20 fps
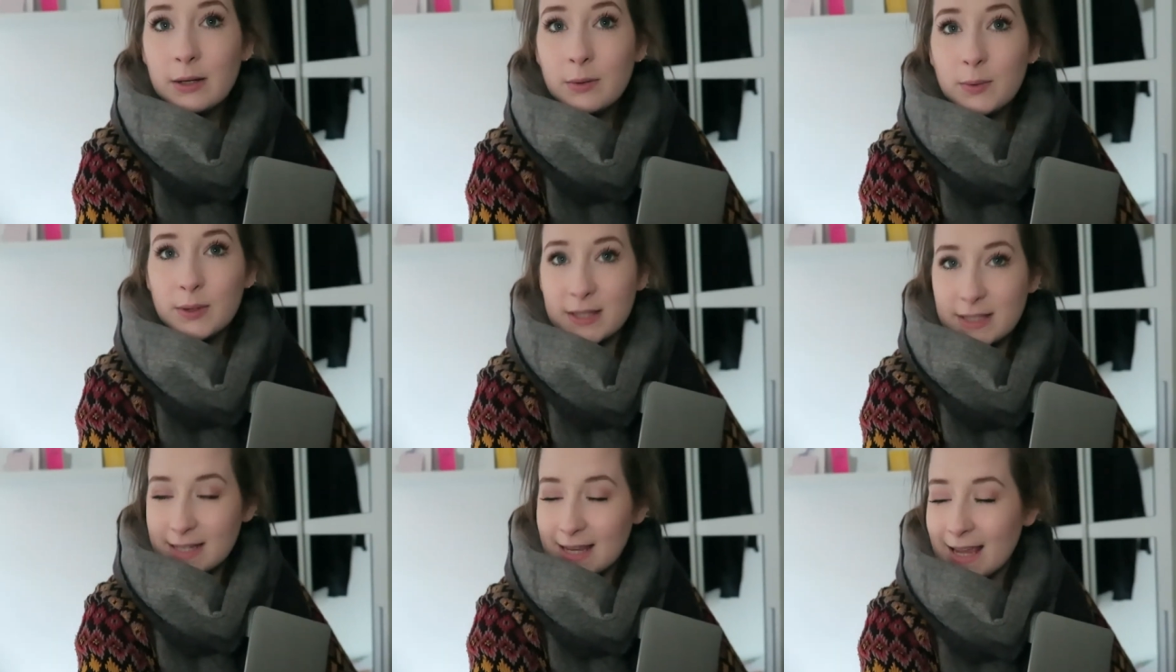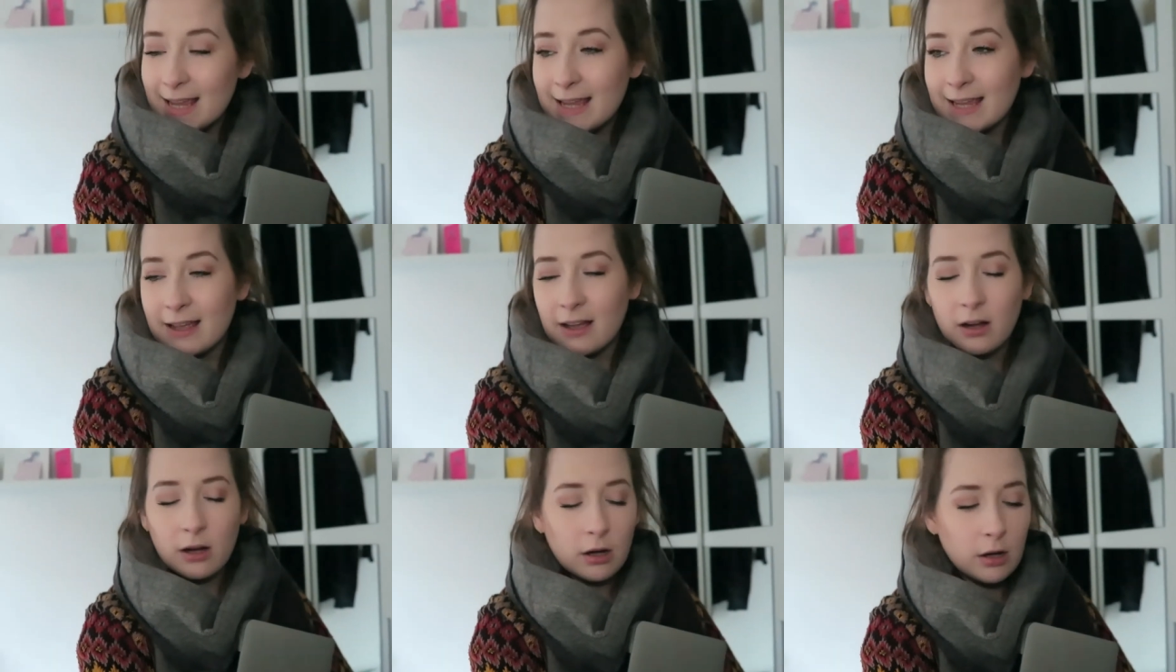With
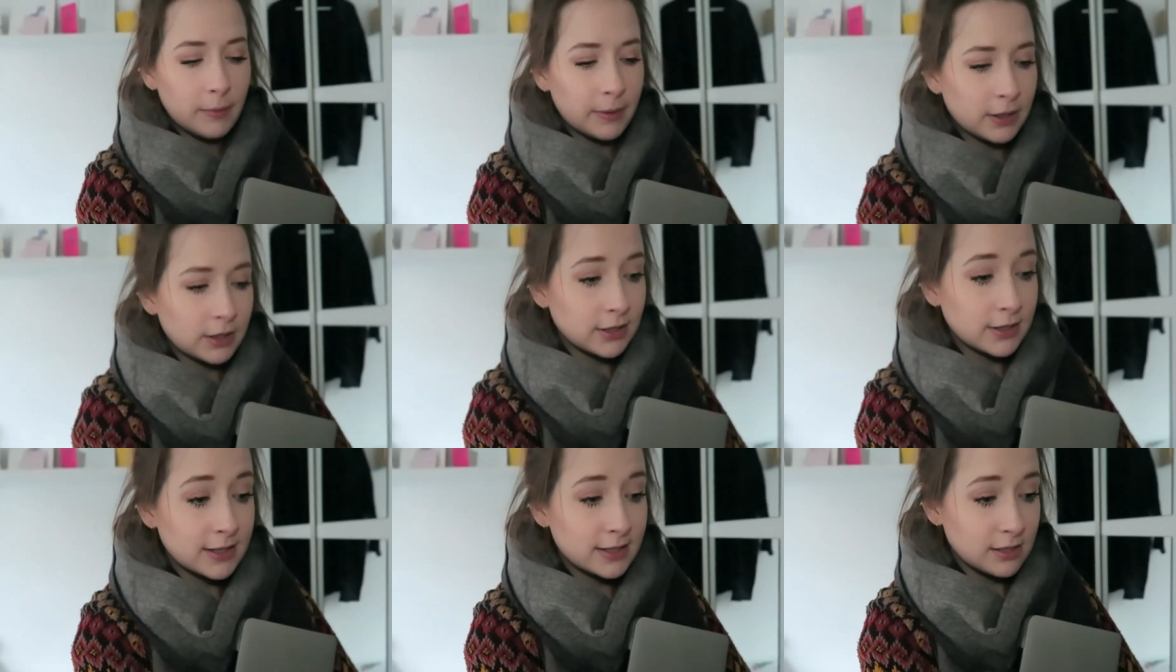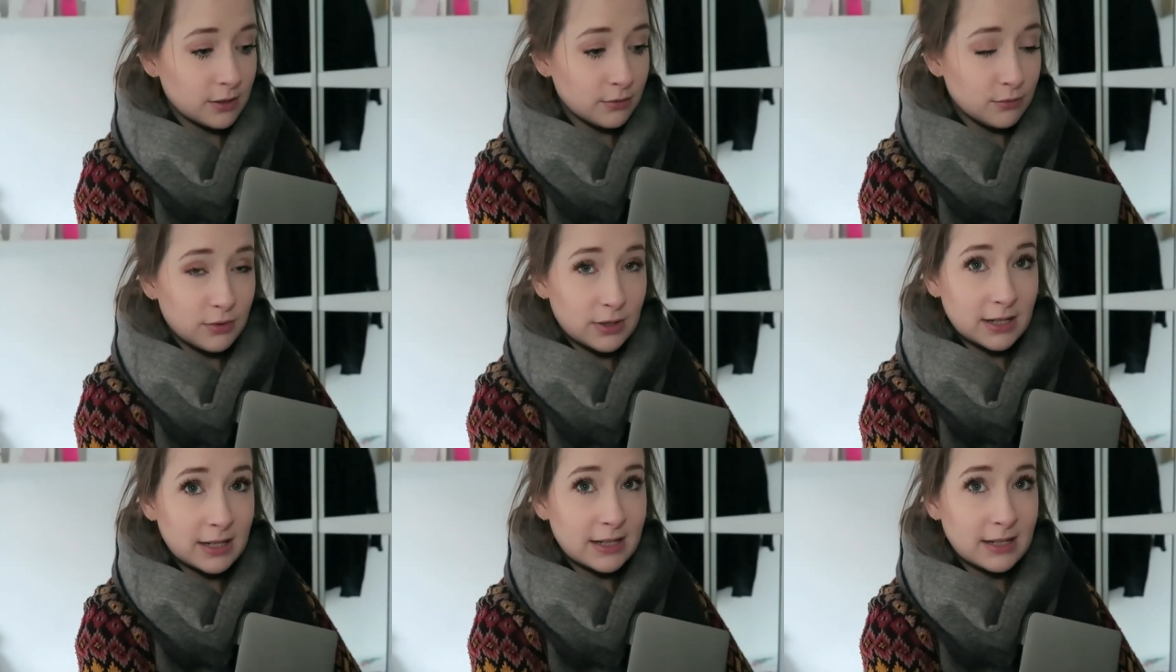tea. Oh my goodness, I
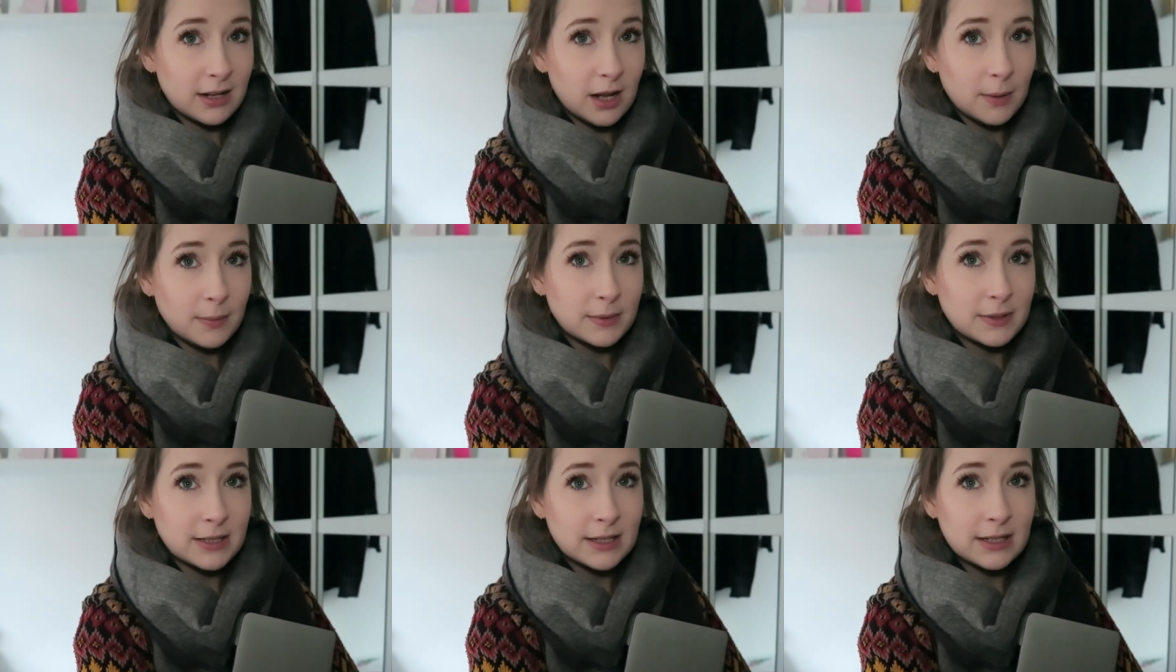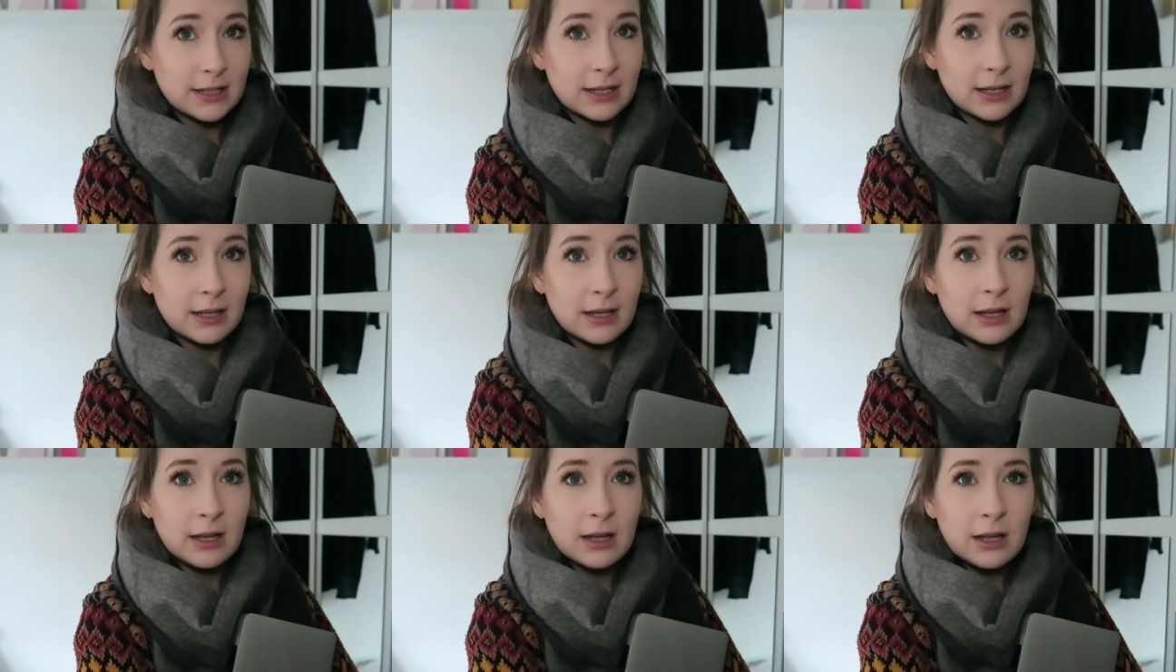really need a cup of tea.